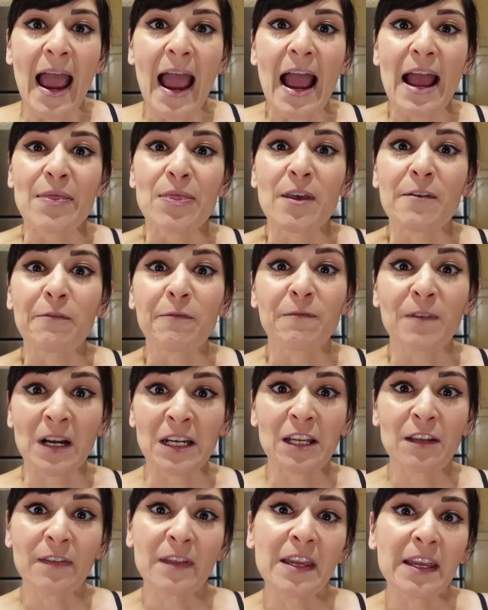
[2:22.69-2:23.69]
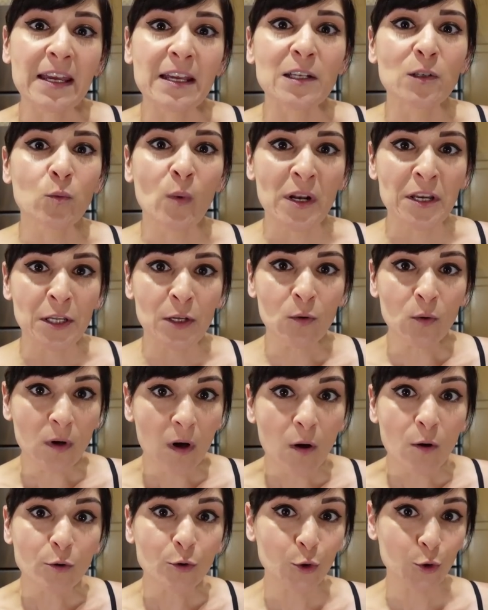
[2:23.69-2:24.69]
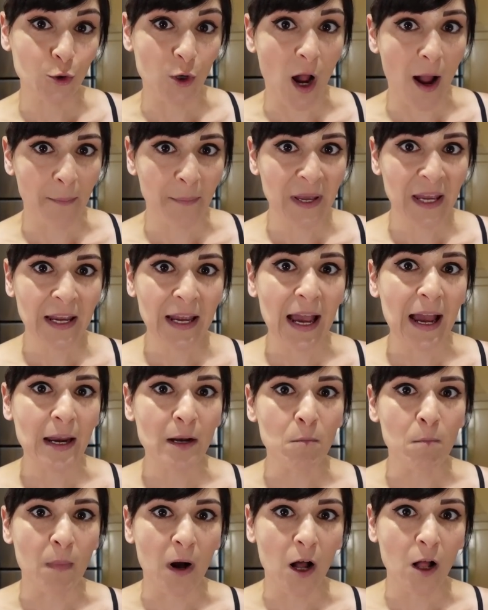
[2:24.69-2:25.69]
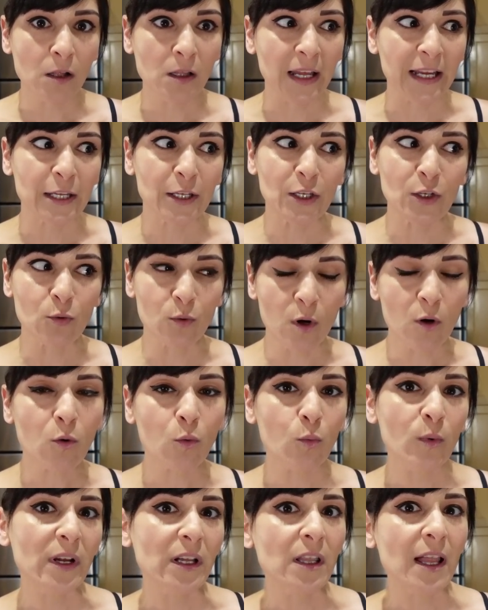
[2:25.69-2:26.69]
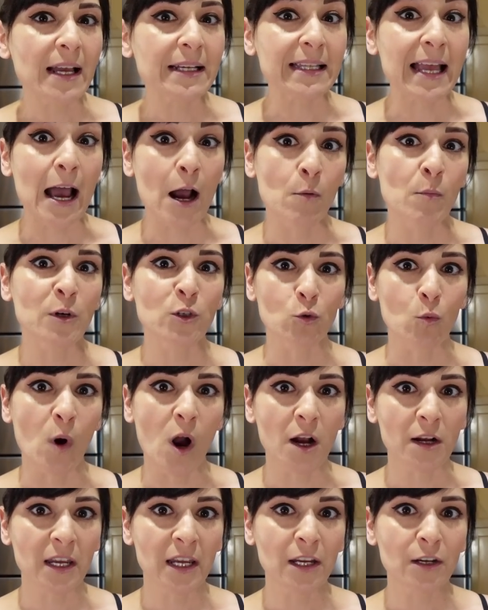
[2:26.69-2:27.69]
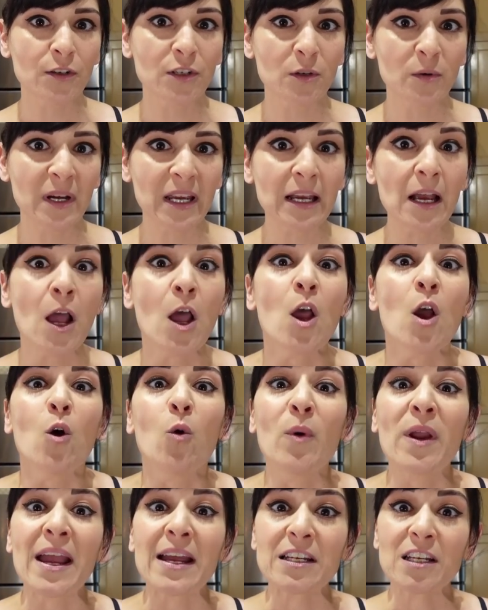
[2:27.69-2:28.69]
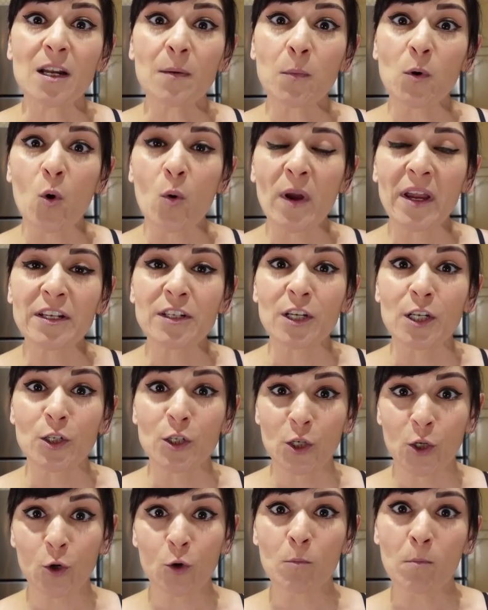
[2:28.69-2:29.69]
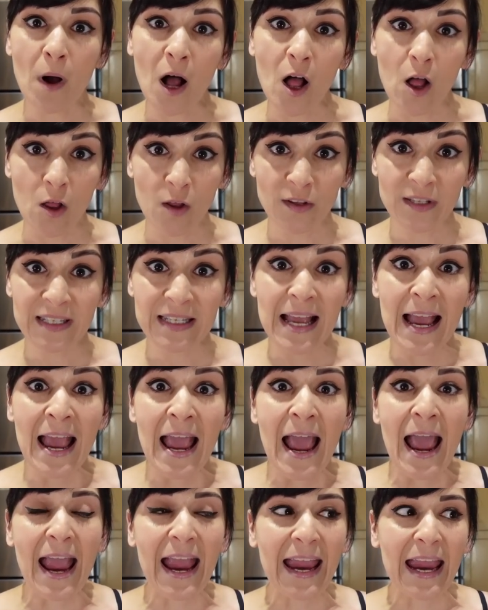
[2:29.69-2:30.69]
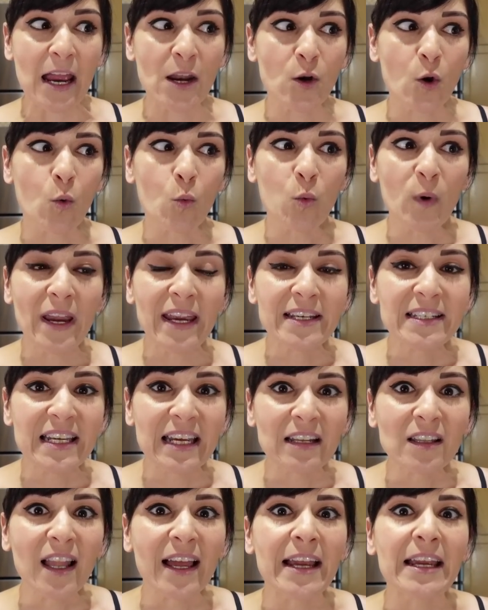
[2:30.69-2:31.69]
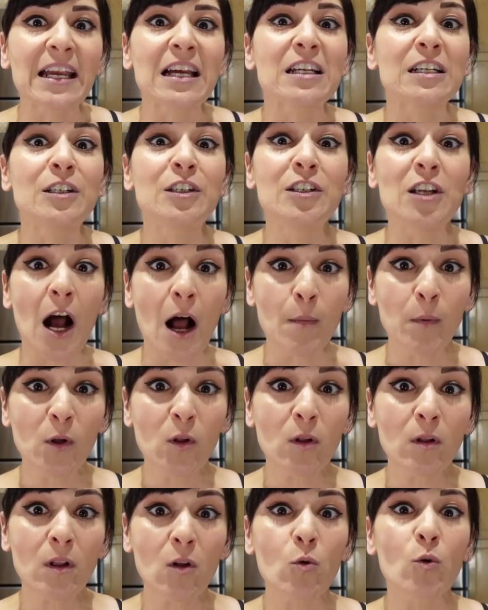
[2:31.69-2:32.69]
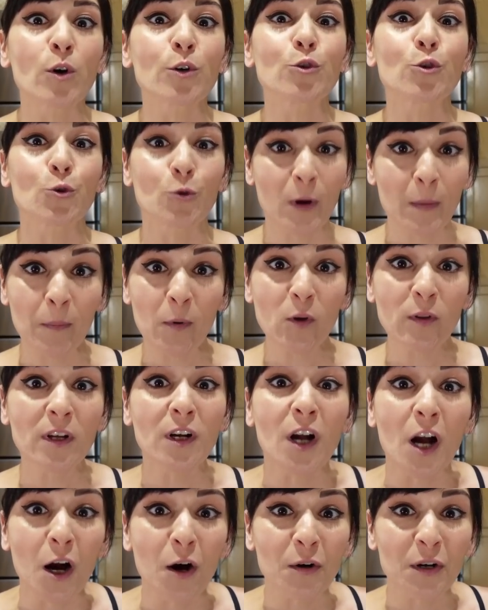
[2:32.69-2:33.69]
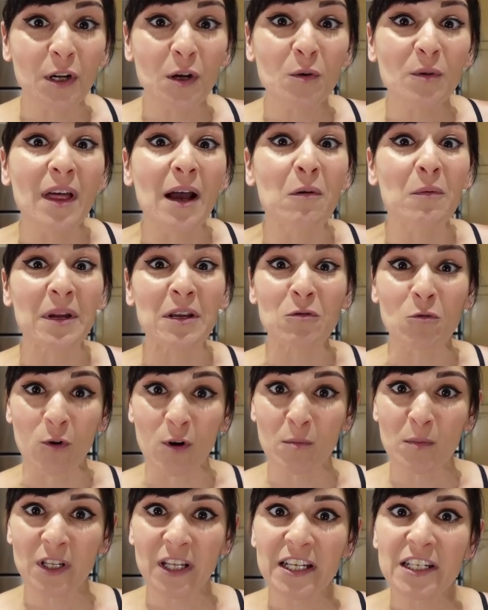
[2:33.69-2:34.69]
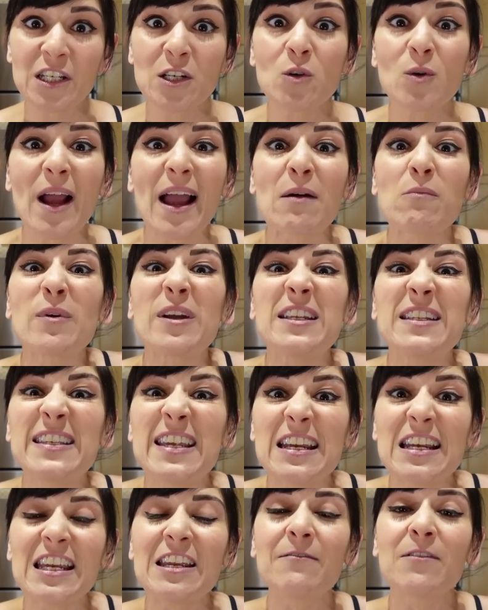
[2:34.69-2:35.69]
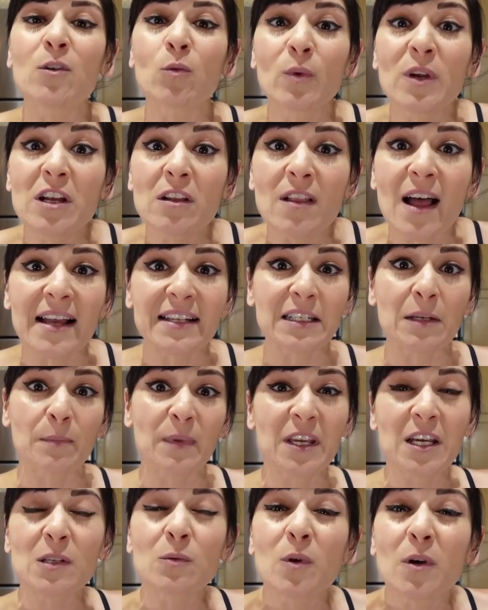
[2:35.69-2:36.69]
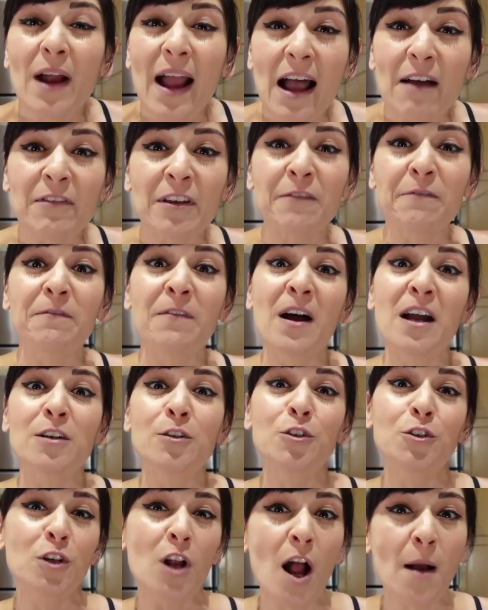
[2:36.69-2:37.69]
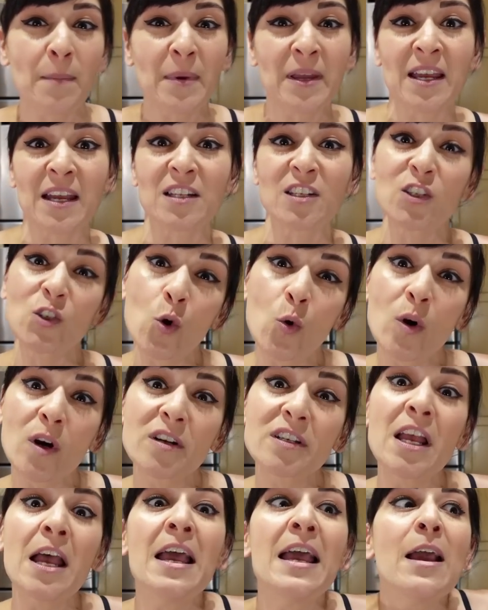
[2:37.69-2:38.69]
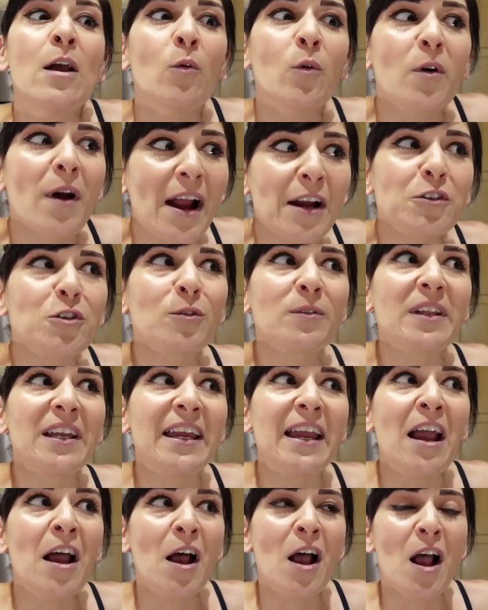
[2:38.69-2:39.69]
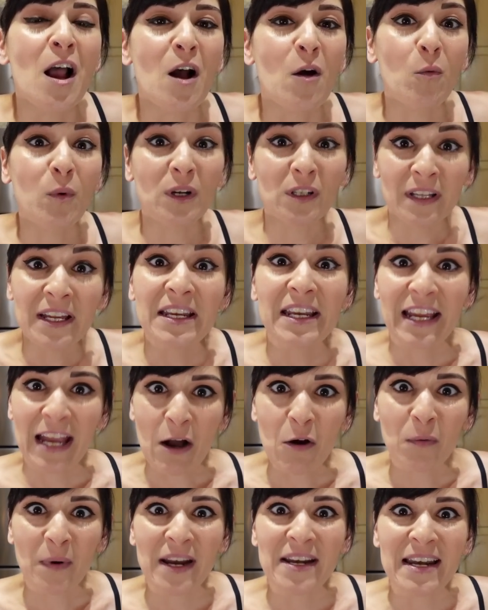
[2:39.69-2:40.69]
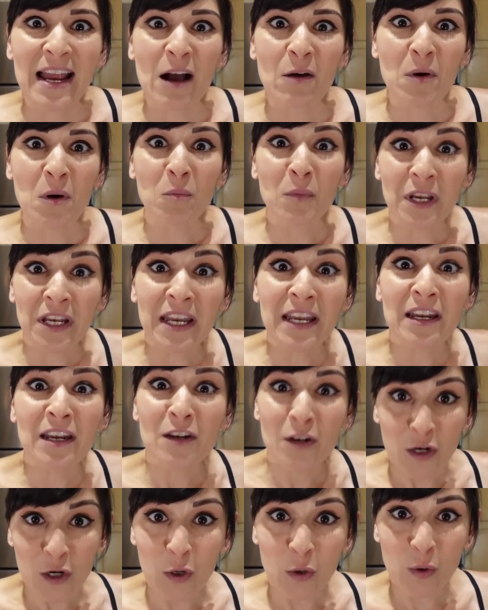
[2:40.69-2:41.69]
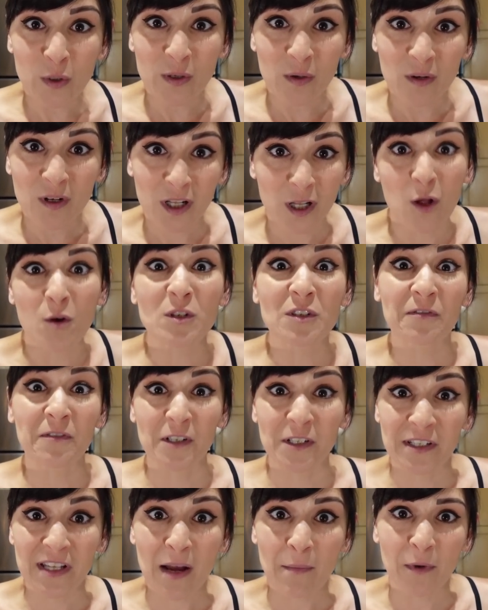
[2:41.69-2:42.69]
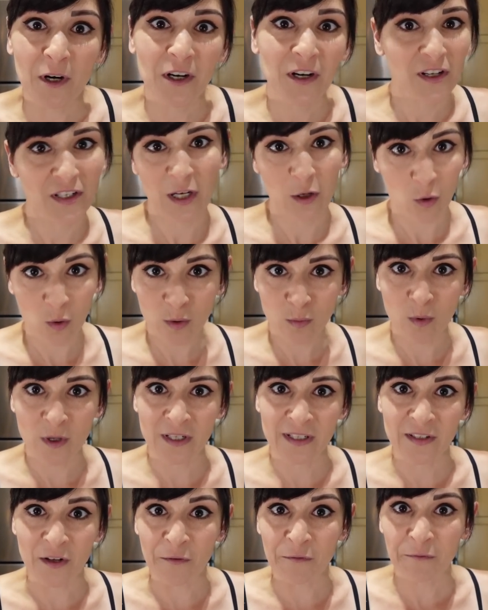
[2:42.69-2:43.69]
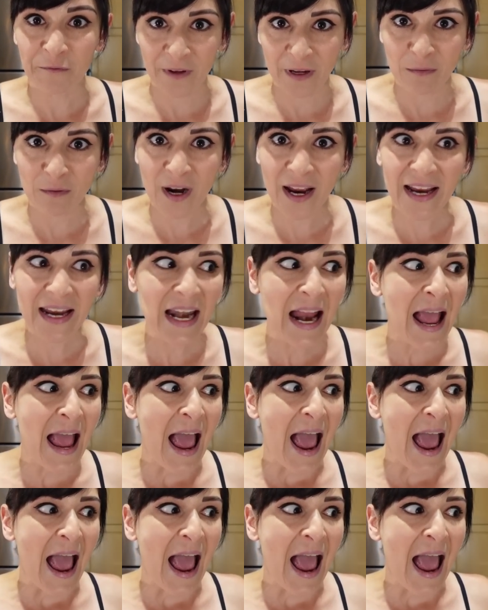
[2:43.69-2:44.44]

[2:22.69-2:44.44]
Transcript: And the funny thing is, when you go shopping at a mall, like you don't realize how much walking you're doing. We ended up going to two malls and we did like double or triple the cardio that we normally do. And we didn't even realize it because we were having fun shopping at stores. We we're actually we're leaning out right now and we needed new clothes for summer because our old ones don't fit right.